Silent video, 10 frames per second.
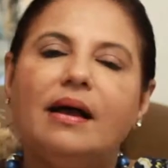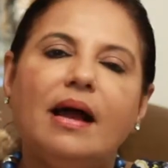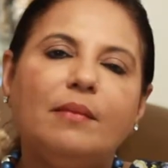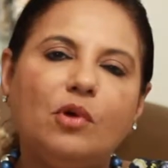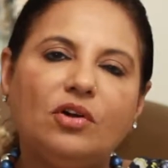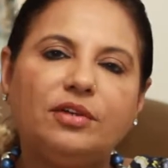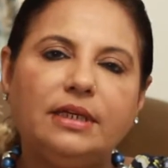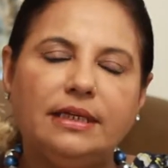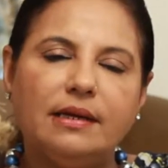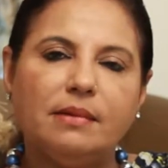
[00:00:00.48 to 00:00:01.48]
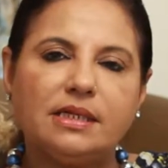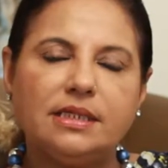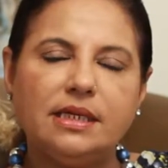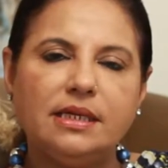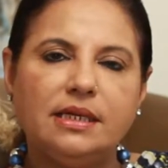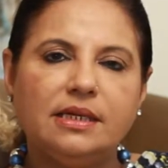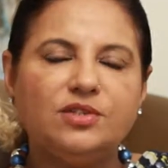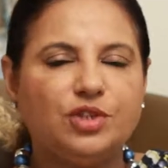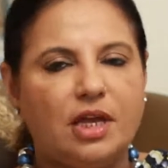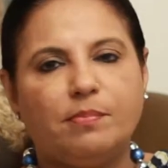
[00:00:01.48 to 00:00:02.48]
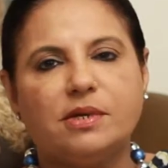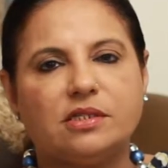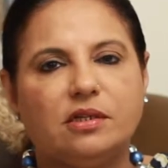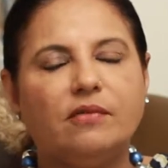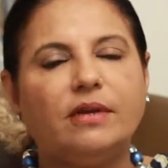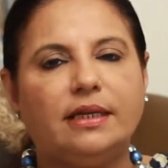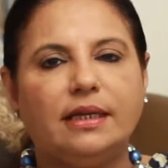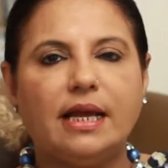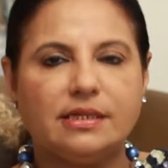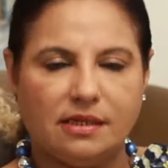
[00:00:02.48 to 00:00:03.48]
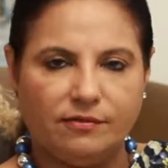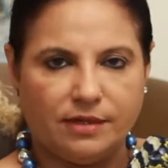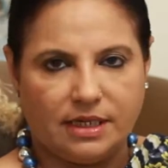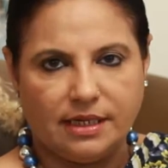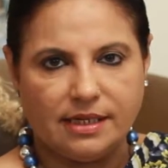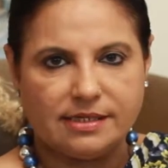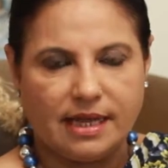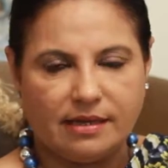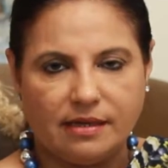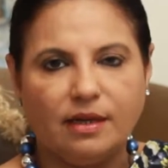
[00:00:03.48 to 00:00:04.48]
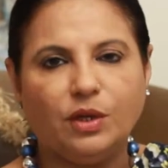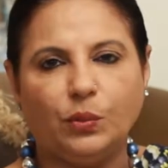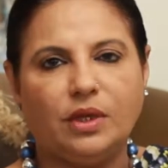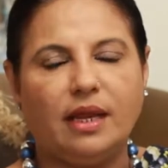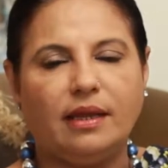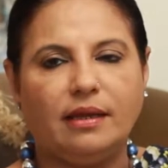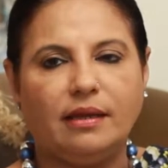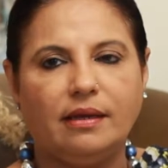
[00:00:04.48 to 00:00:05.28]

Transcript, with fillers: I'm Dr. Rita Bakshi, Chairperson of International Fertility Center in New Delhi.